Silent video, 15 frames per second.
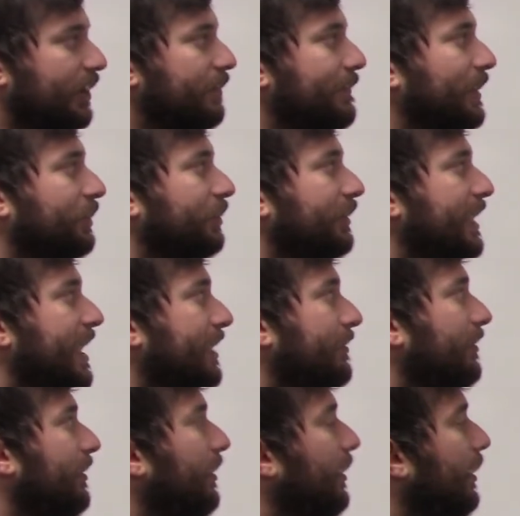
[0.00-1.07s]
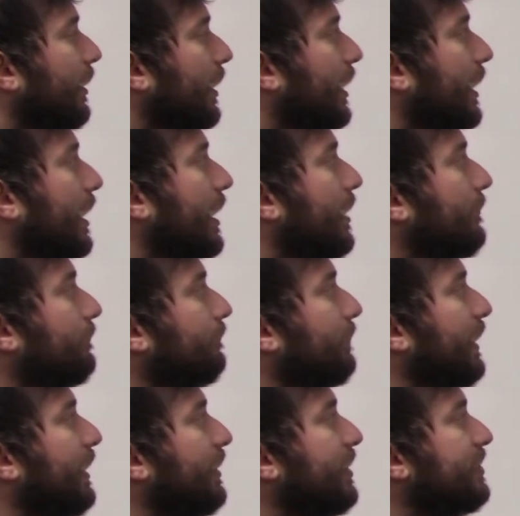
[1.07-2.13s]
to mention that.
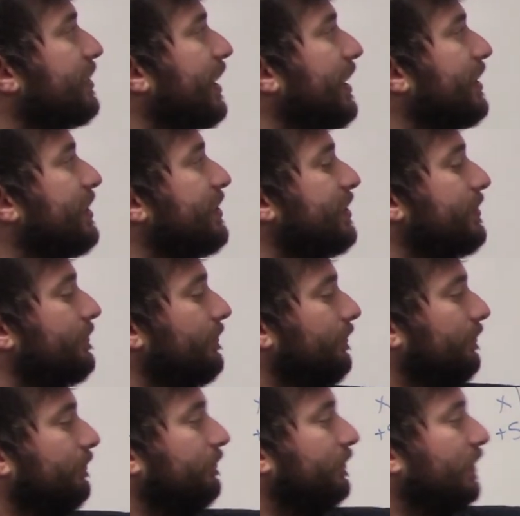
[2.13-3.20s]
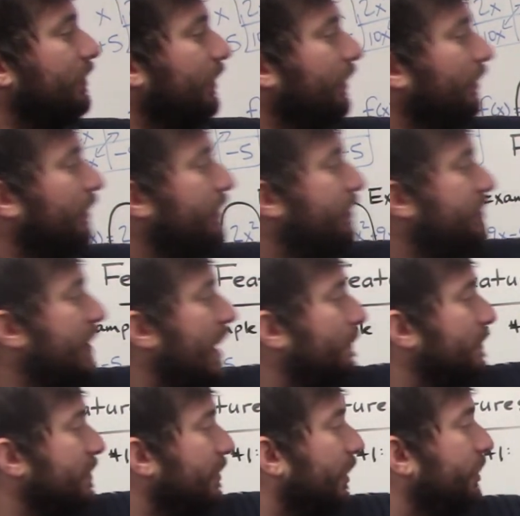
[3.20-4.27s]
But in this case, clearly the top
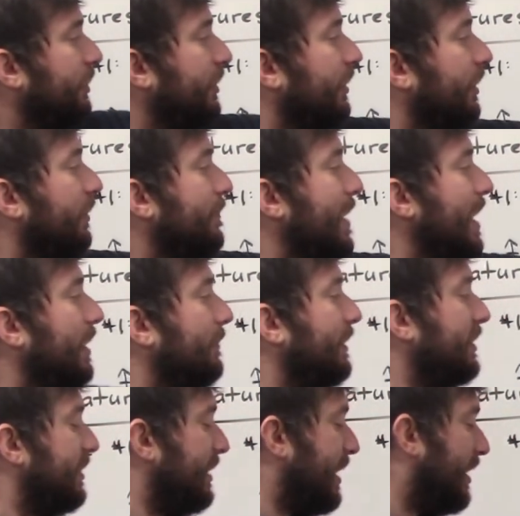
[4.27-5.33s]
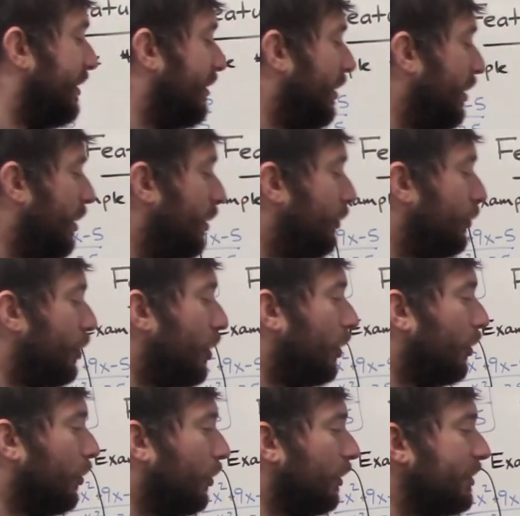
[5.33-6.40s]
is larger than the bottom instead. No
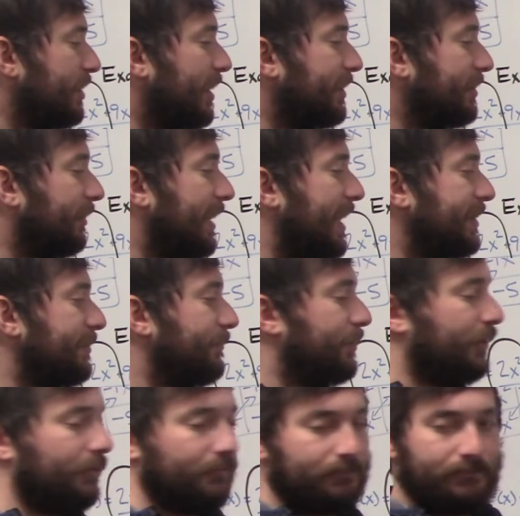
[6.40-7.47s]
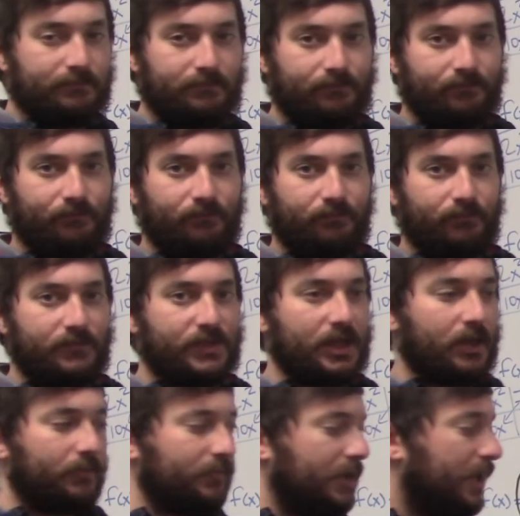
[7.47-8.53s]
horizontal asymptote.
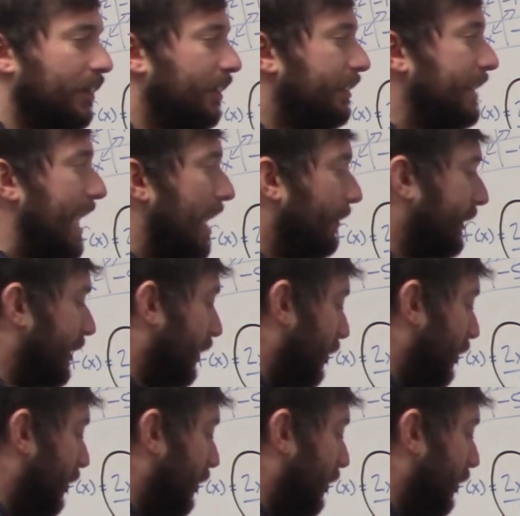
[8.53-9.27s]
So now we can go